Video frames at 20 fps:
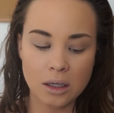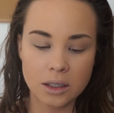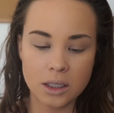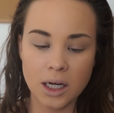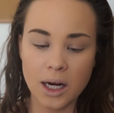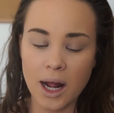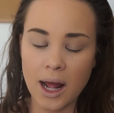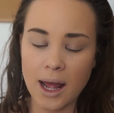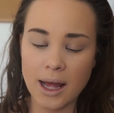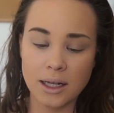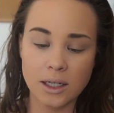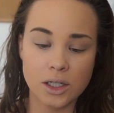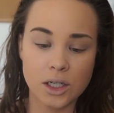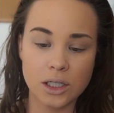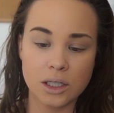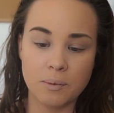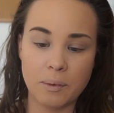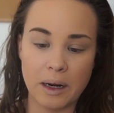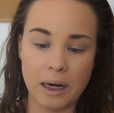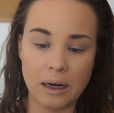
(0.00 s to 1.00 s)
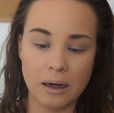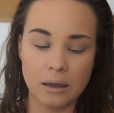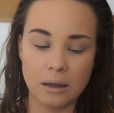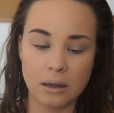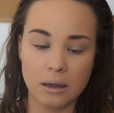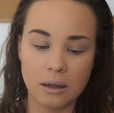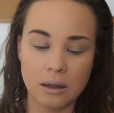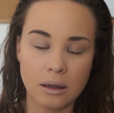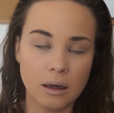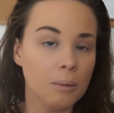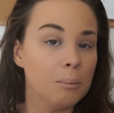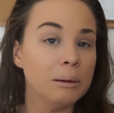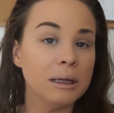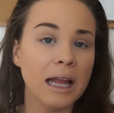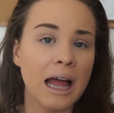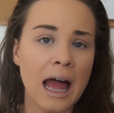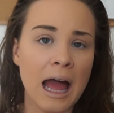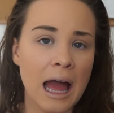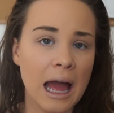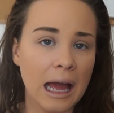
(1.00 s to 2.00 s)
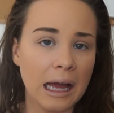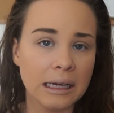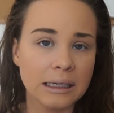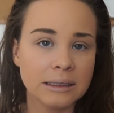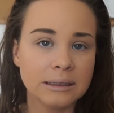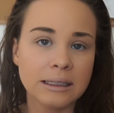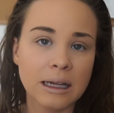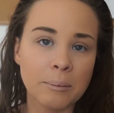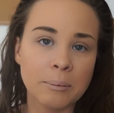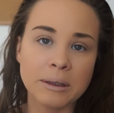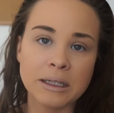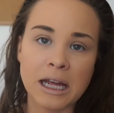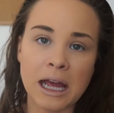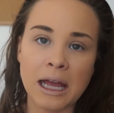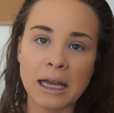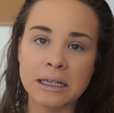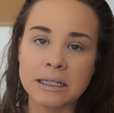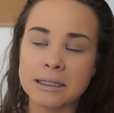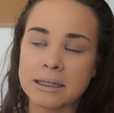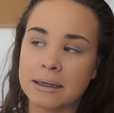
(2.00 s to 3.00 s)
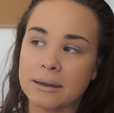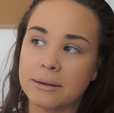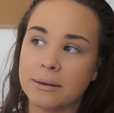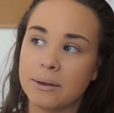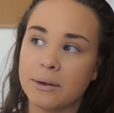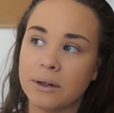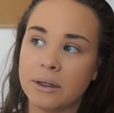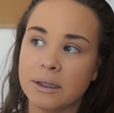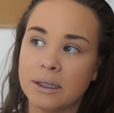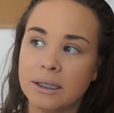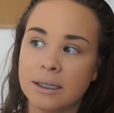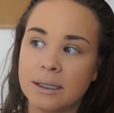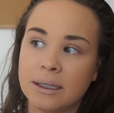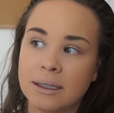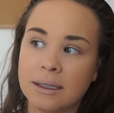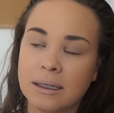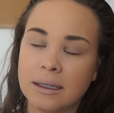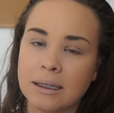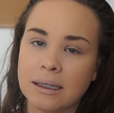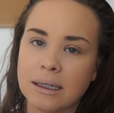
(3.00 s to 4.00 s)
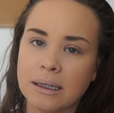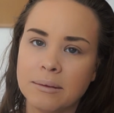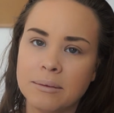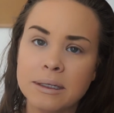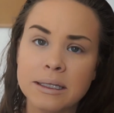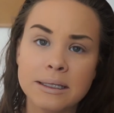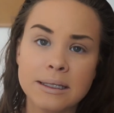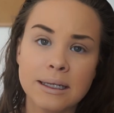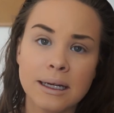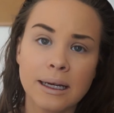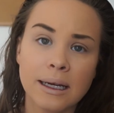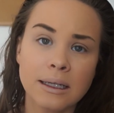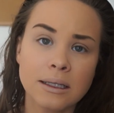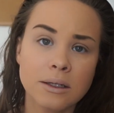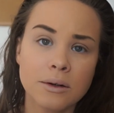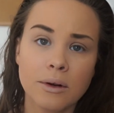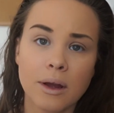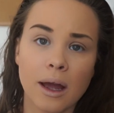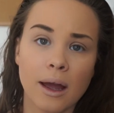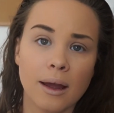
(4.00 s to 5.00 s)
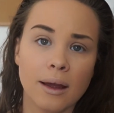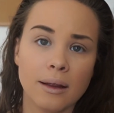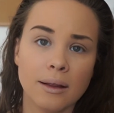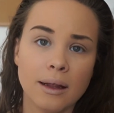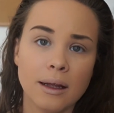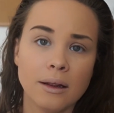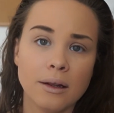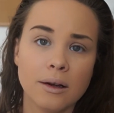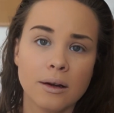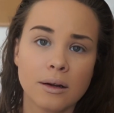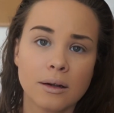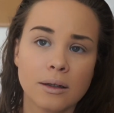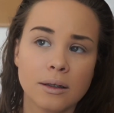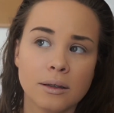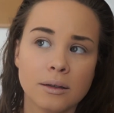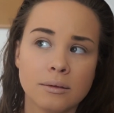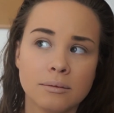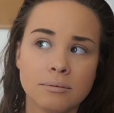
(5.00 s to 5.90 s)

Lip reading: today has just been a blah type of day, so I'm just like, it's okay. They look